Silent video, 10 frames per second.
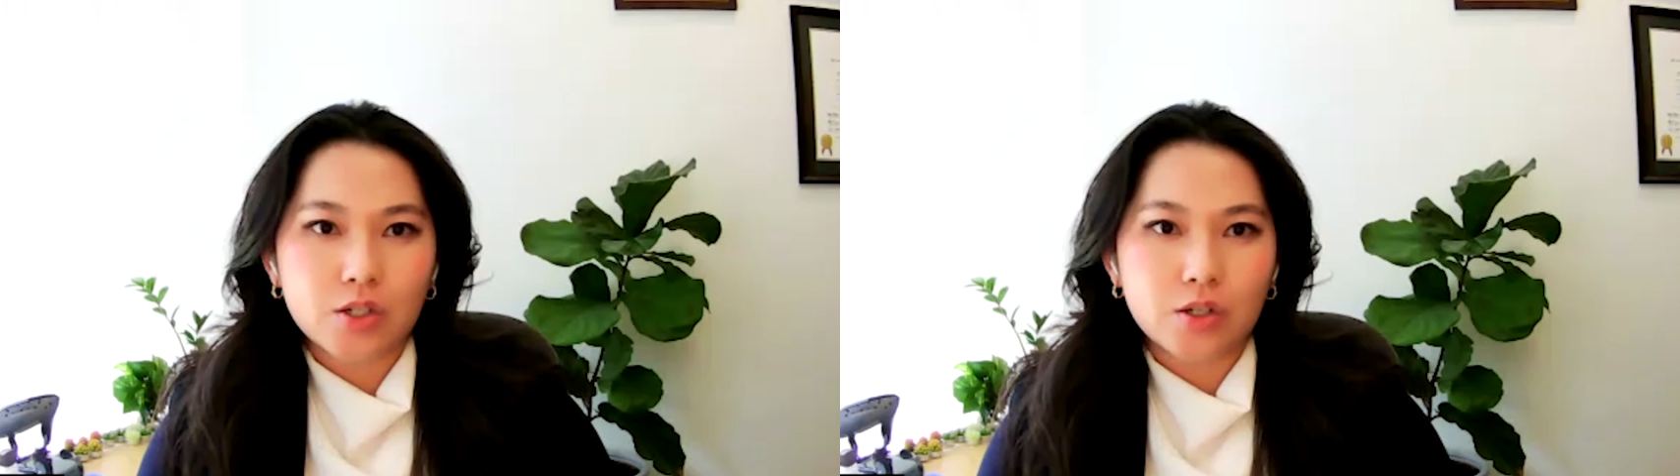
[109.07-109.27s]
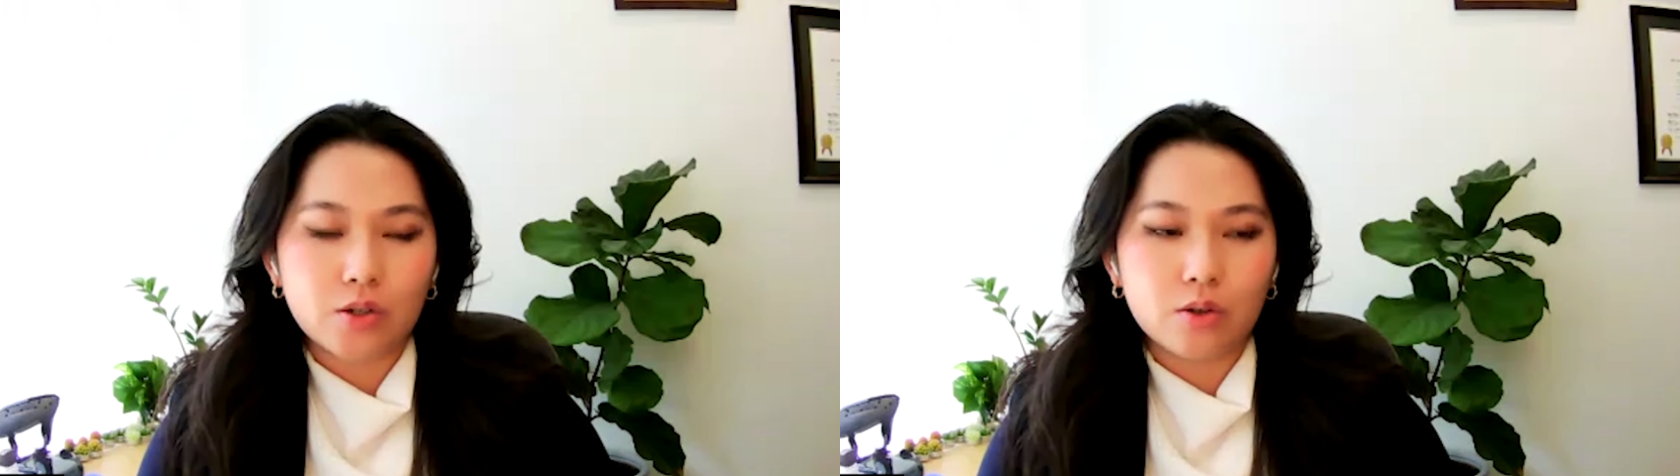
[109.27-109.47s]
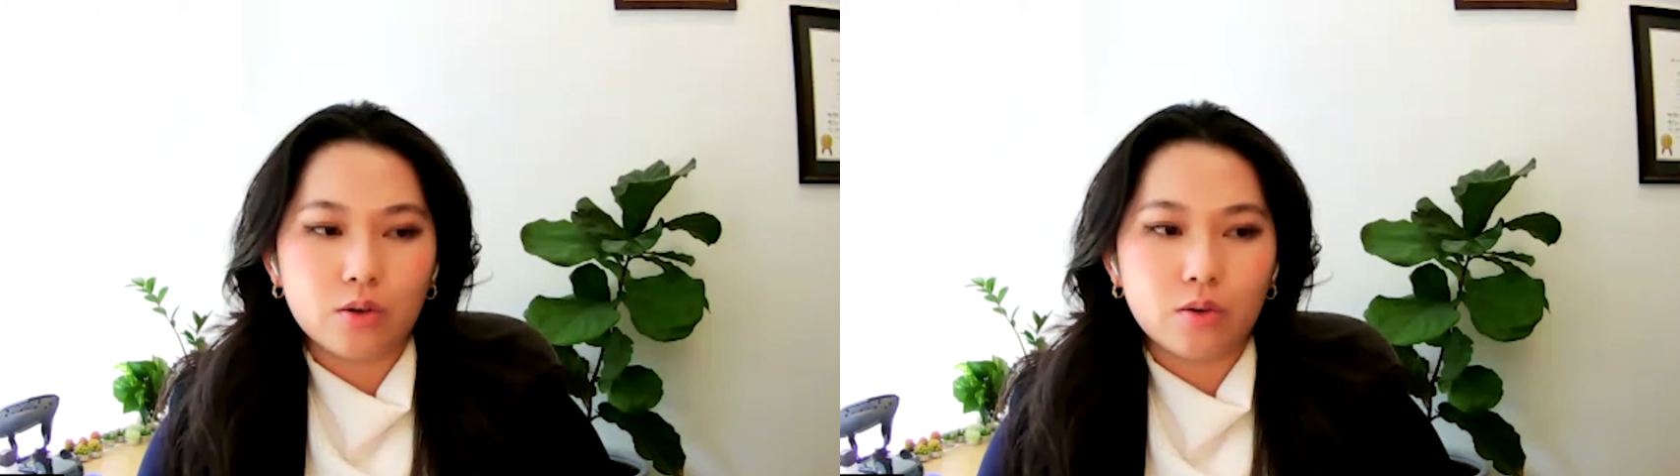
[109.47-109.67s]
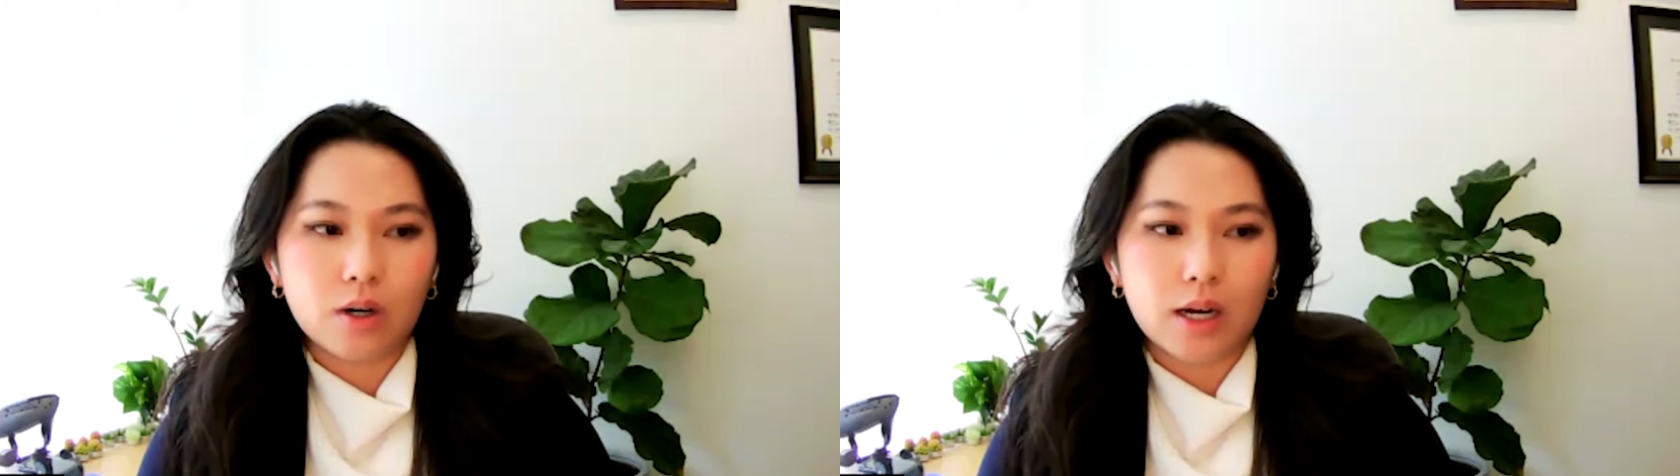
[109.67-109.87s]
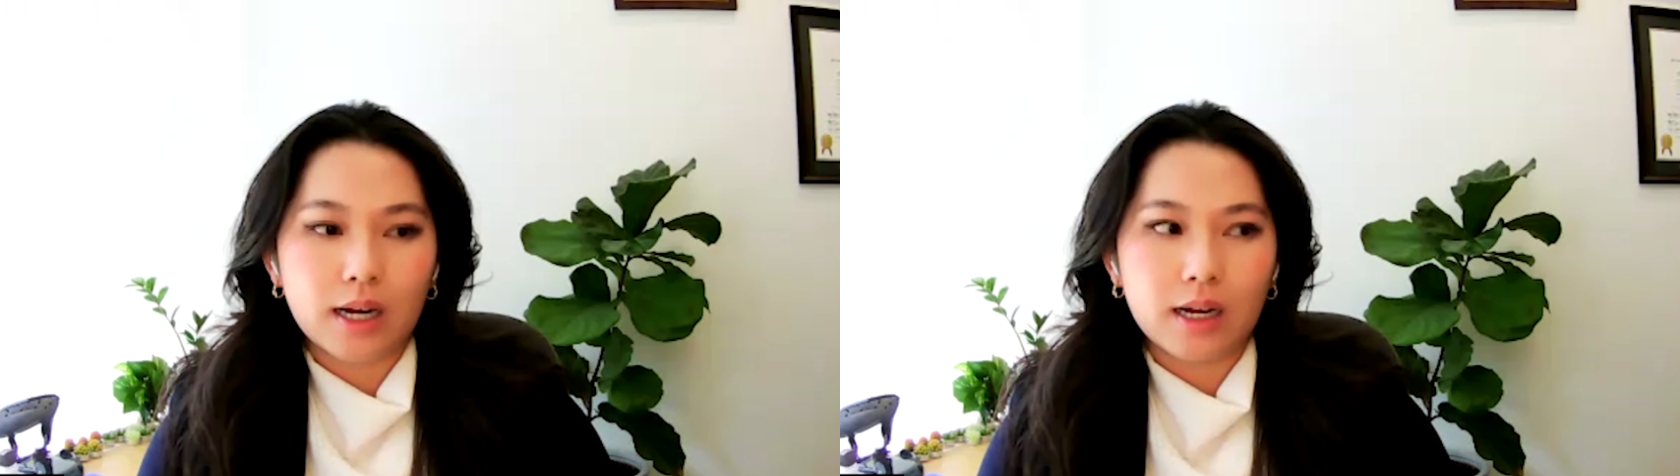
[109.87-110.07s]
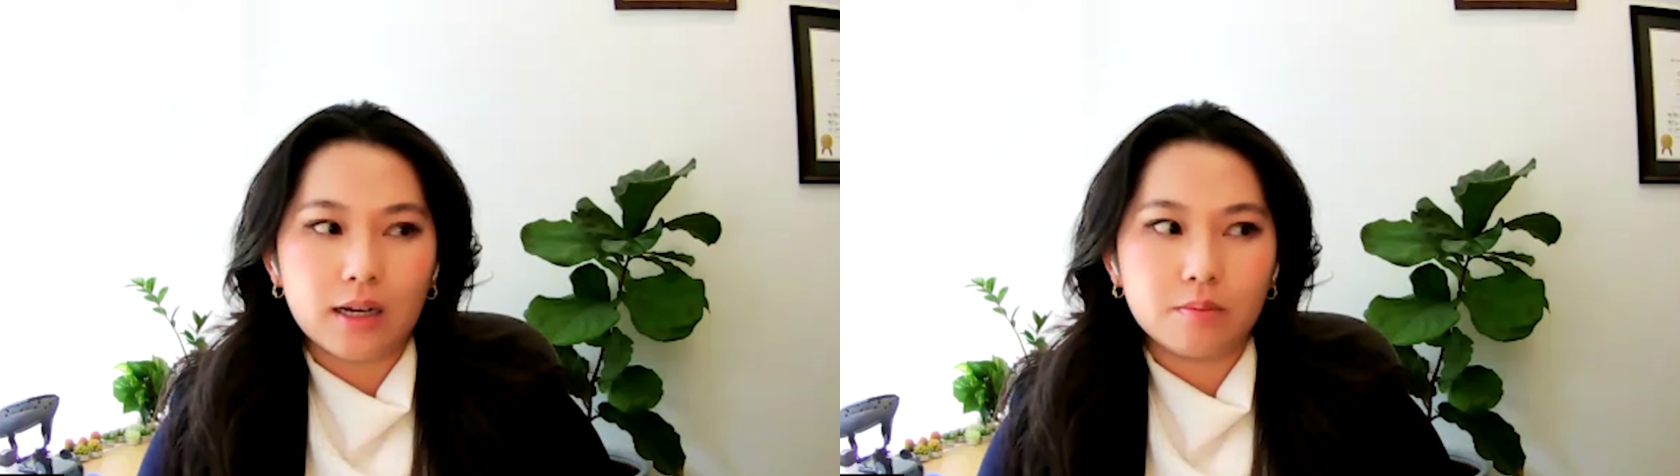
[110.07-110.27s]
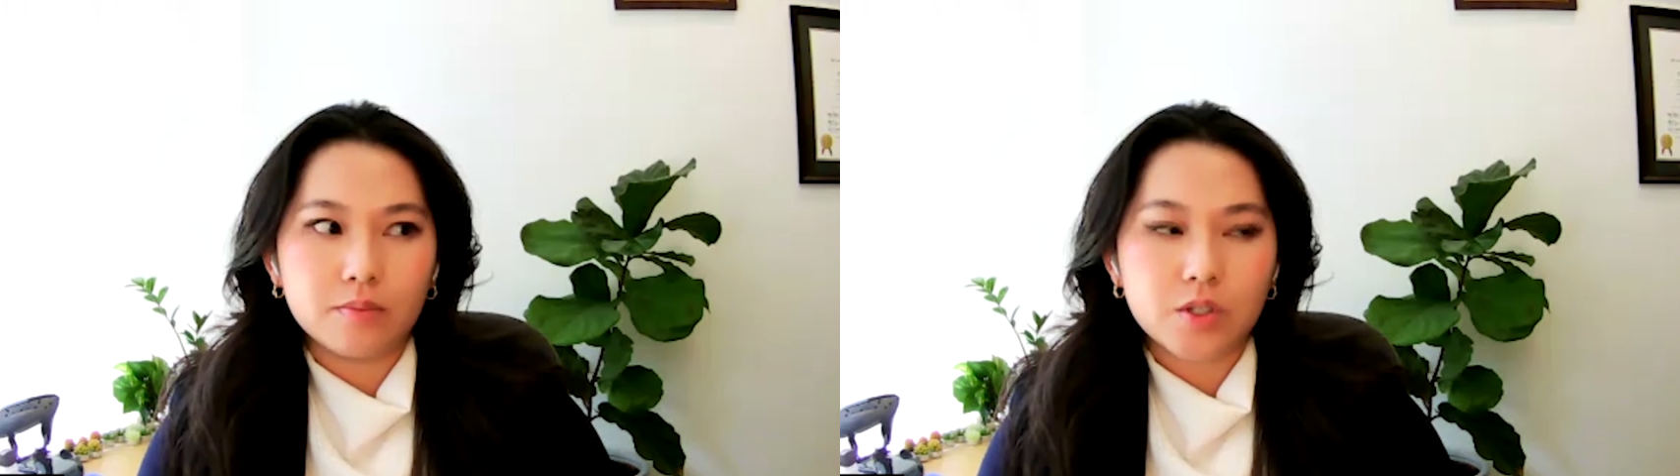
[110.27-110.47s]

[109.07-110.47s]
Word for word: to um,